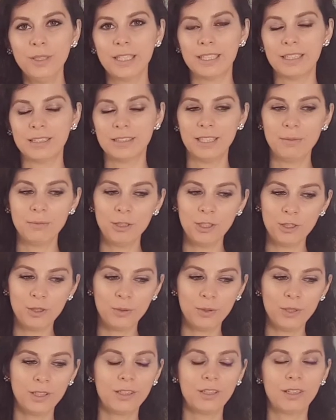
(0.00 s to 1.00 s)
and let me know
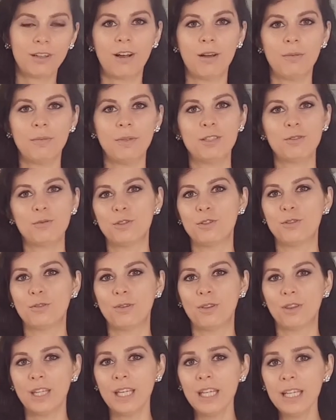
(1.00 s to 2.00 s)
in the comments what you
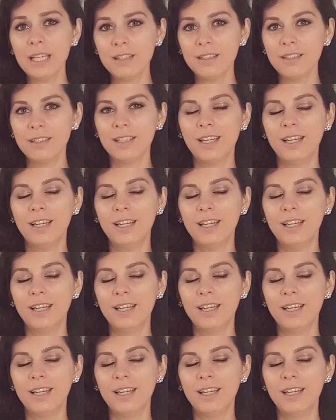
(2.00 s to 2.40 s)
think.